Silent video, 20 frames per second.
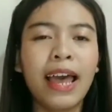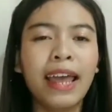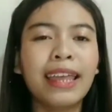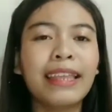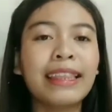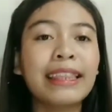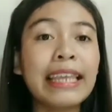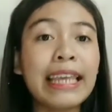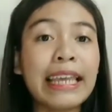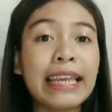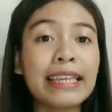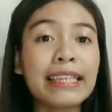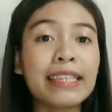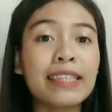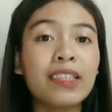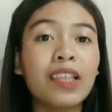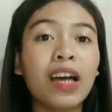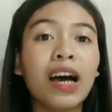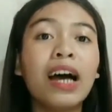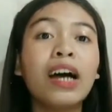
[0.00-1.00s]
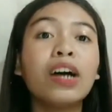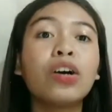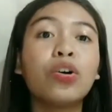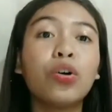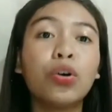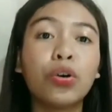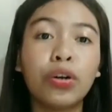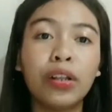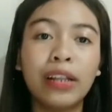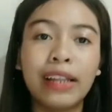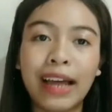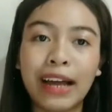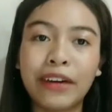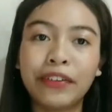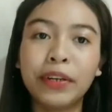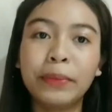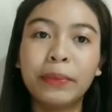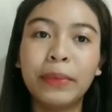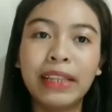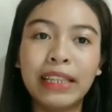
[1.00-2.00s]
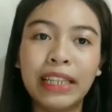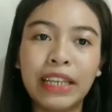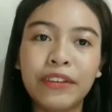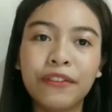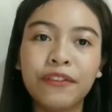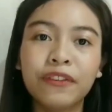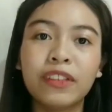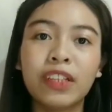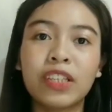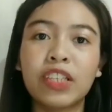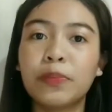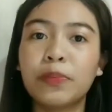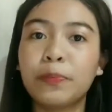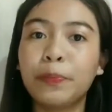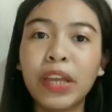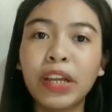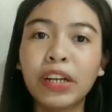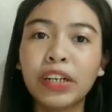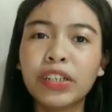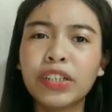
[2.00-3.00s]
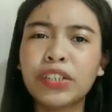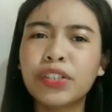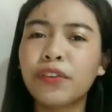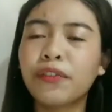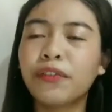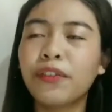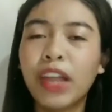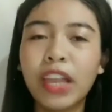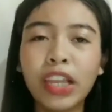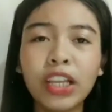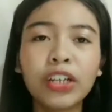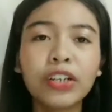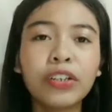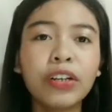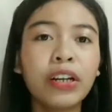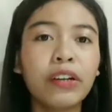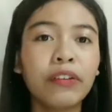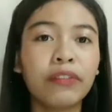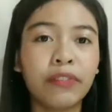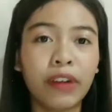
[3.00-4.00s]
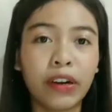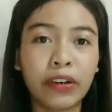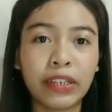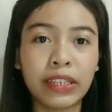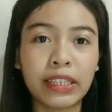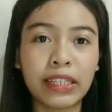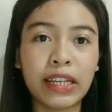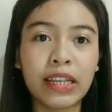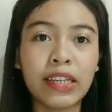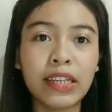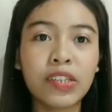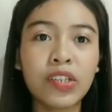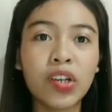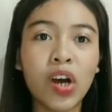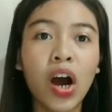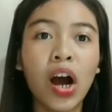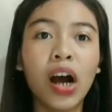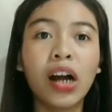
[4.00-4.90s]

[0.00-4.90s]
It is the corollary belief that speakers of incorrect varieties